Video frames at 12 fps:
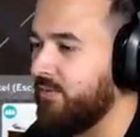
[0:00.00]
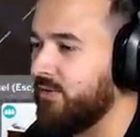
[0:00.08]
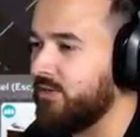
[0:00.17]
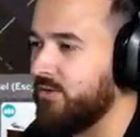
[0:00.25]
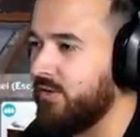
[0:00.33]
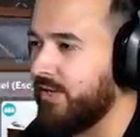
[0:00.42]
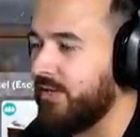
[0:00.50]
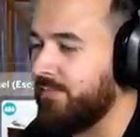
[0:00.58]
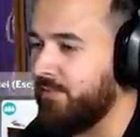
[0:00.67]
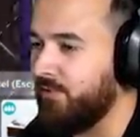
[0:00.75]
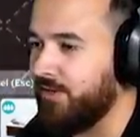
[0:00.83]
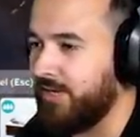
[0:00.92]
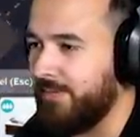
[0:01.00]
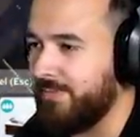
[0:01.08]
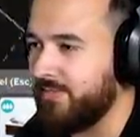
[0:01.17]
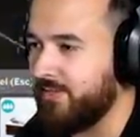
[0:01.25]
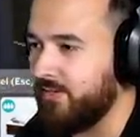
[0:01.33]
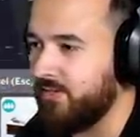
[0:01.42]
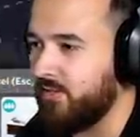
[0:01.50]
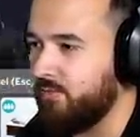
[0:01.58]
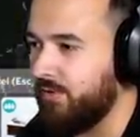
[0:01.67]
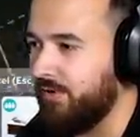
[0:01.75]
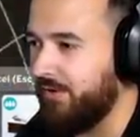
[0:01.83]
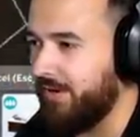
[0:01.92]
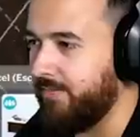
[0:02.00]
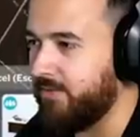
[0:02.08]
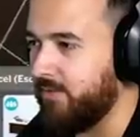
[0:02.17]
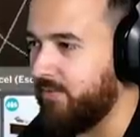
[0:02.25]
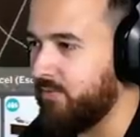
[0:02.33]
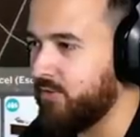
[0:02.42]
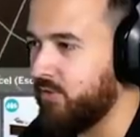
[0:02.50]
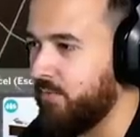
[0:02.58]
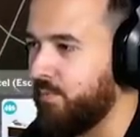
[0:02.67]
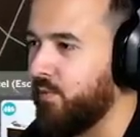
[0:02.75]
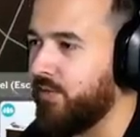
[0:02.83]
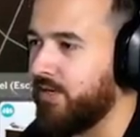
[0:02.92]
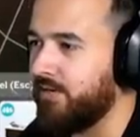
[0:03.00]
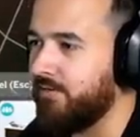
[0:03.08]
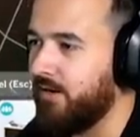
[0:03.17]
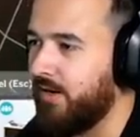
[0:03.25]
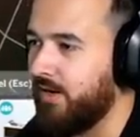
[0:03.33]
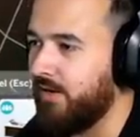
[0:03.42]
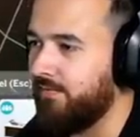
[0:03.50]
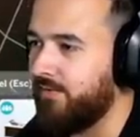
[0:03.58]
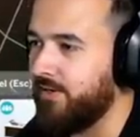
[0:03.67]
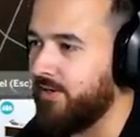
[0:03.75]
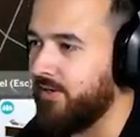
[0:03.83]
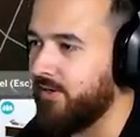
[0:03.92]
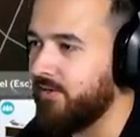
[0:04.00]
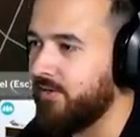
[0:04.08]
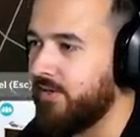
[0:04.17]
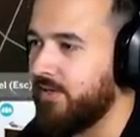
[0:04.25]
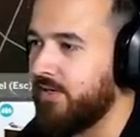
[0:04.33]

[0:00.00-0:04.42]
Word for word: We'll do like a building episode too. Well, not an episode, but we'll do a building uh, video